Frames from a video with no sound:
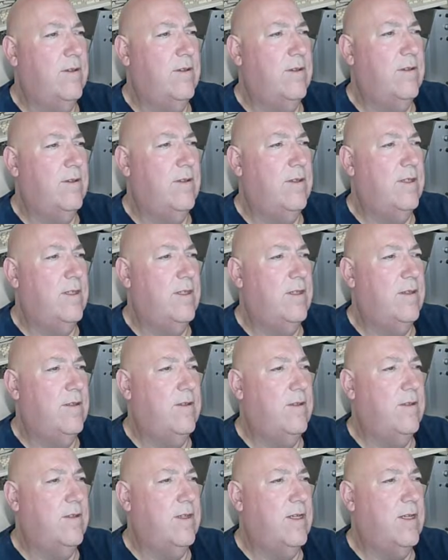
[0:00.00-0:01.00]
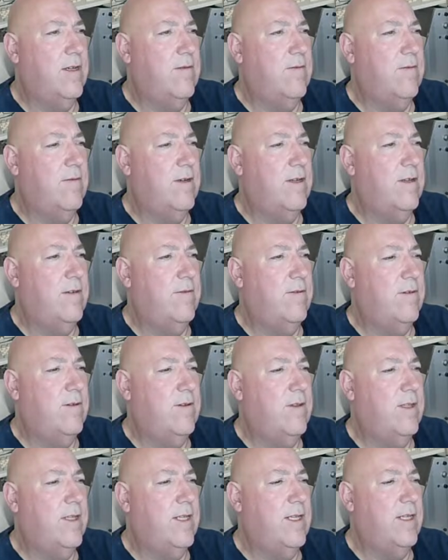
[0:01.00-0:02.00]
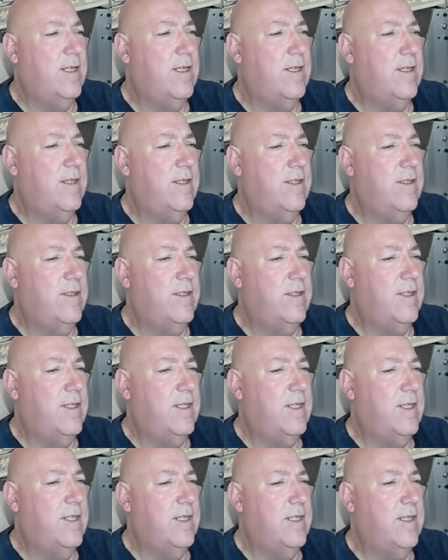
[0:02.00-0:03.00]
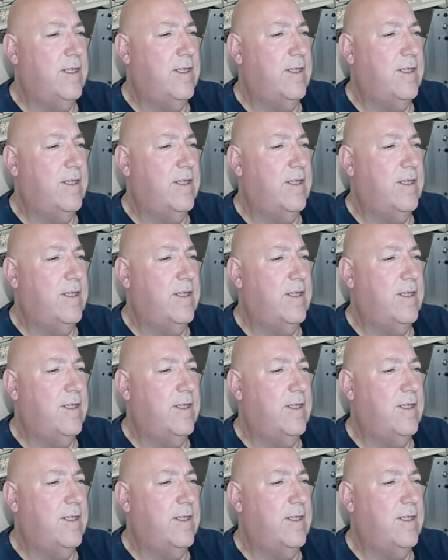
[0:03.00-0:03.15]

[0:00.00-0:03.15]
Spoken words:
Yeah, just get rid of all that to there.